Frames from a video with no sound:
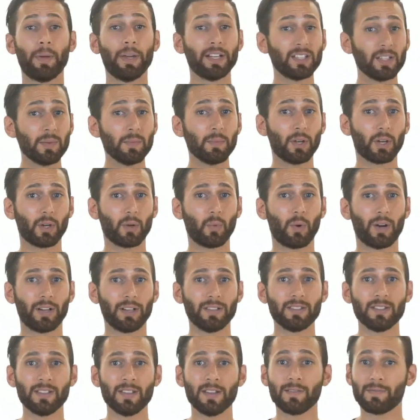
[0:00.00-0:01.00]
Pick some good
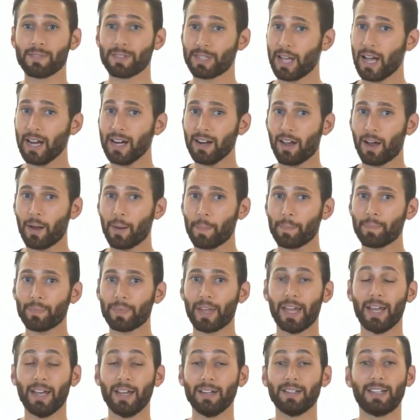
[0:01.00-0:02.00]
ones, sign up,
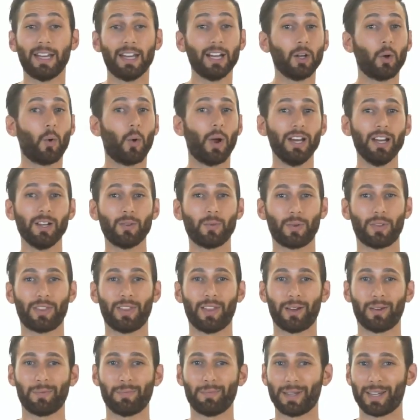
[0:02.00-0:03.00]
and get acquainted with
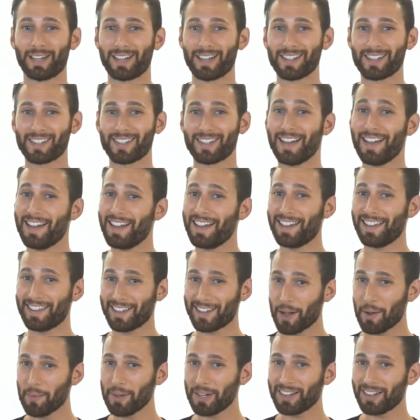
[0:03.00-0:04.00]
them, because in
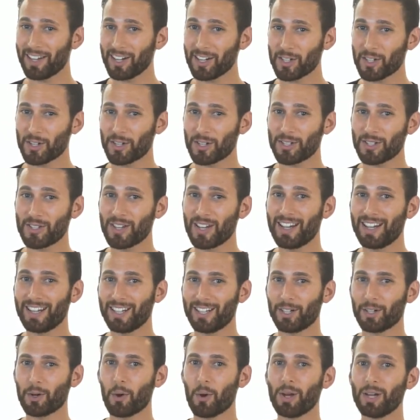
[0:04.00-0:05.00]
the coming lectures,
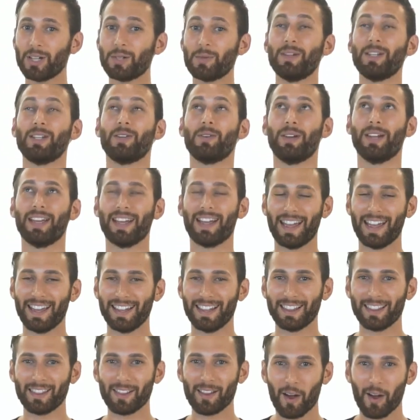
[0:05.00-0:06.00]
you're going to be doing a
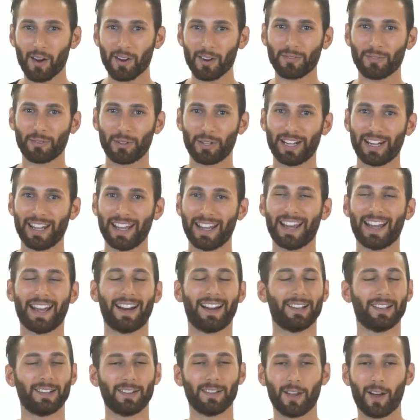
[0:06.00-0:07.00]
lot of reading
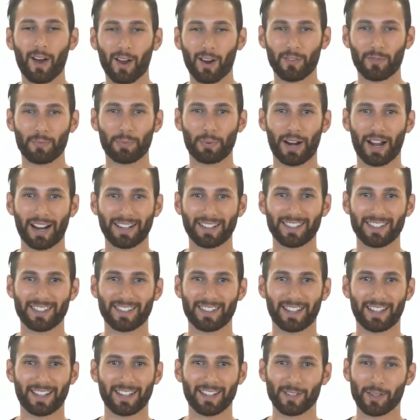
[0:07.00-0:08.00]
and a lot of
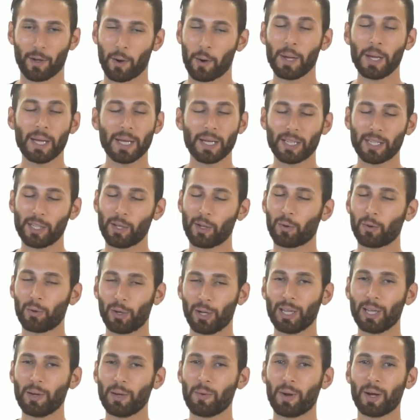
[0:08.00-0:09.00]
practicing, so you'll
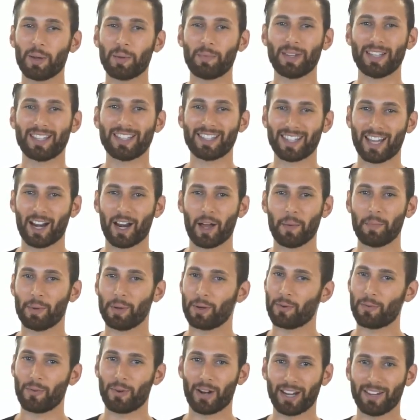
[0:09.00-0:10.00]
really want to be set up
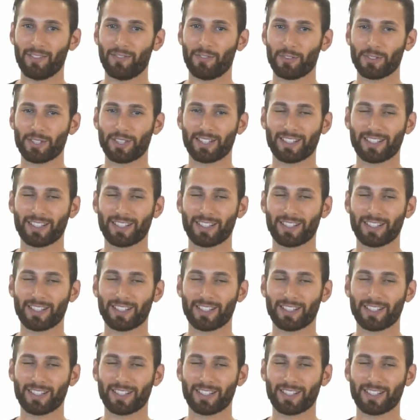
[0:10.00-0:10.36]
and ready for